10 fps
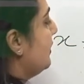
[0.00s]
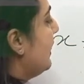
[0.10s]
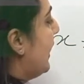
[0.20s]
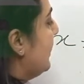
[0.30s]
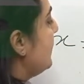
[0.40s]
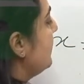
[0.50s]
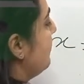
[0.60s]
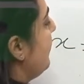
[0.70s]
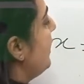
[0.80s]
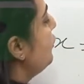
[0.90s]
That is,
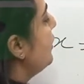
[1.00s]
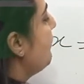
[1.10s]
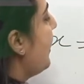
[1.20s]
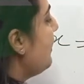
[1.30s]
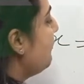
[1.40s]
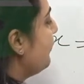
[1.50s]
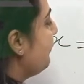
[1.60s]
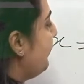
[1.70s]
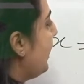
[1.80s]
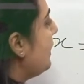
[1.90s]
when you divide
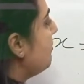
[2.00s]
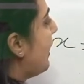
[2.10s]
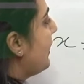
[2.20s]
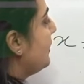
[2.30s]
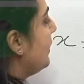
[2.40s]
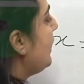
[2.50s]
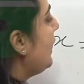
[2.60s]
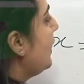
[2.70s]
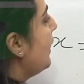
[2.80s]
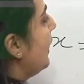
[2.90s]
15 by
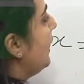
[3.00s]
3,